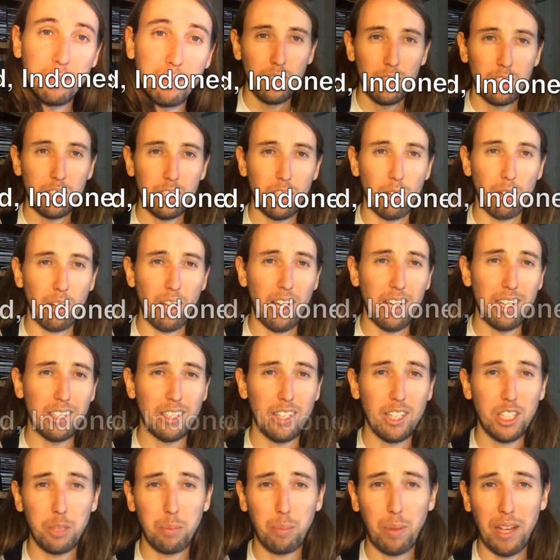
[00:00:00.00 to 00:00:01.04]
So guys,
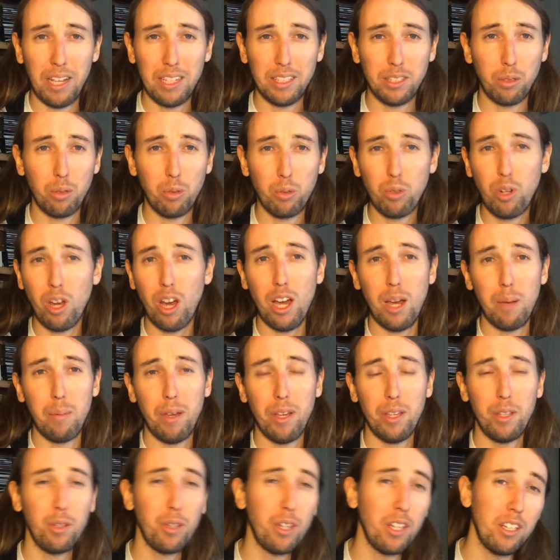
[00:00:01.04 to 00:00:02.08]
this place, Udab,
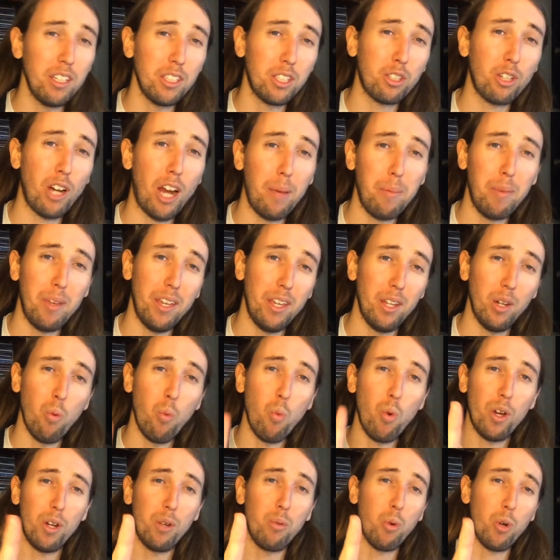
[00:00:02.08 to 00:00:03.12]
you can describe it in
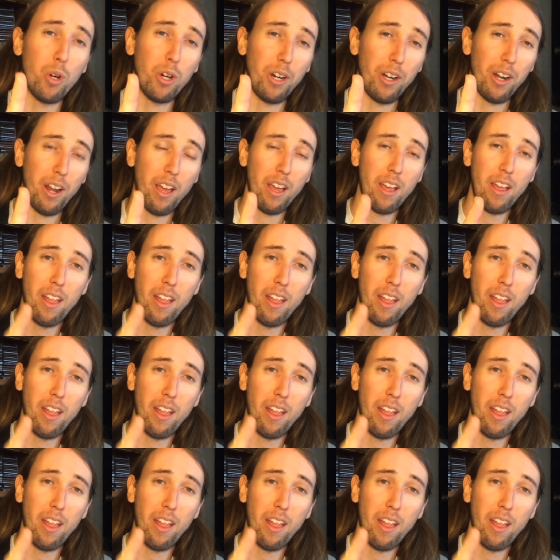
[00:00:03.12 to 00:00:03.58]
one word.